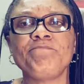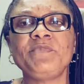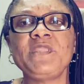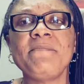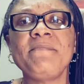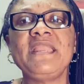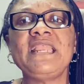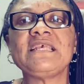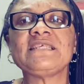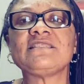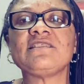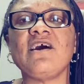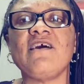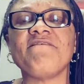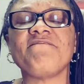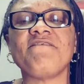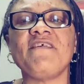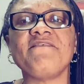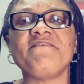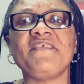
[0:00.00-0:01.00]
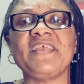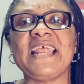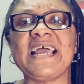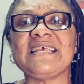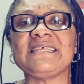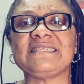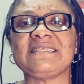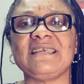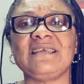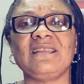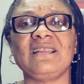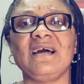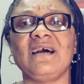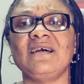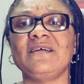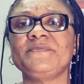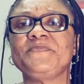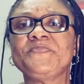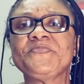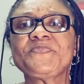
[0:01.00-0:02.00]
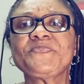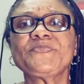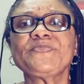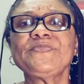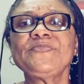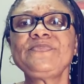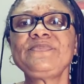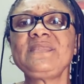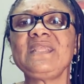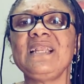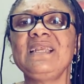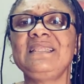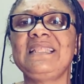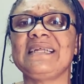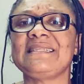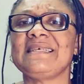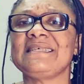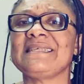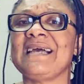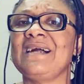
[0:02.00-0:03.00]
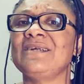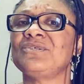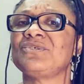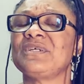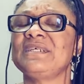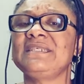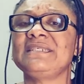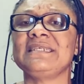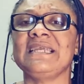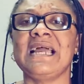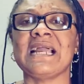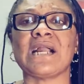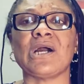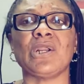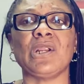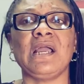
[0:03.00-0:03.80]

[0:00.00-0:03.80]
The minister of finance that is handling the